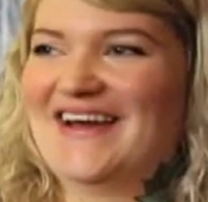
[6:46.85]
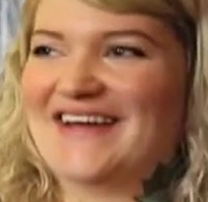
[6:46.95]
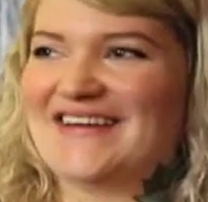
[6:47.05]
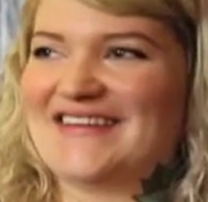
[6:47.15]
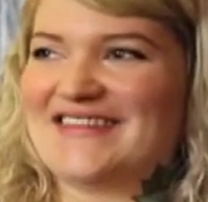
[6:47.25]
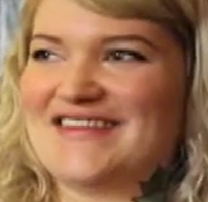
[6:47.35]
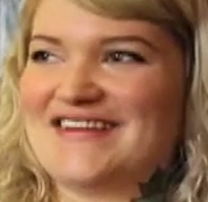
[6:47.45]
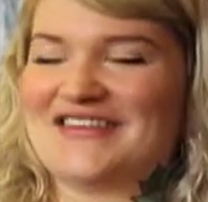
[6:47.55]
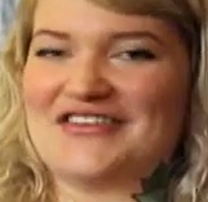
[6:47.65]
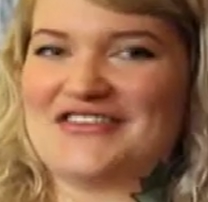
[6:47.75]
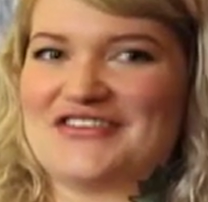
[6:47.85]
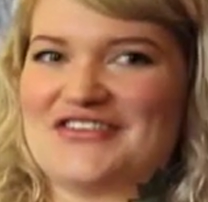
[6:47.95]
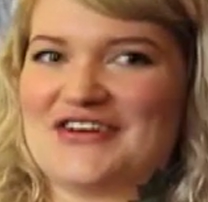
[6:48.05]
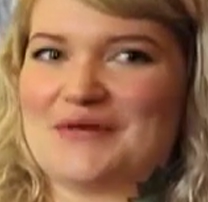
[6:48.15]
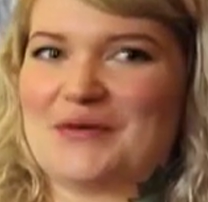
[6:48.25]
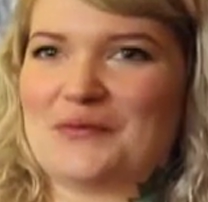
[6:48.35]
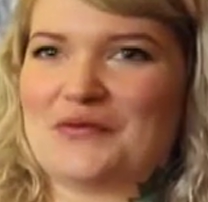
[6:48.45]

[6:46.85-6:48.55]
and it's they start to talk about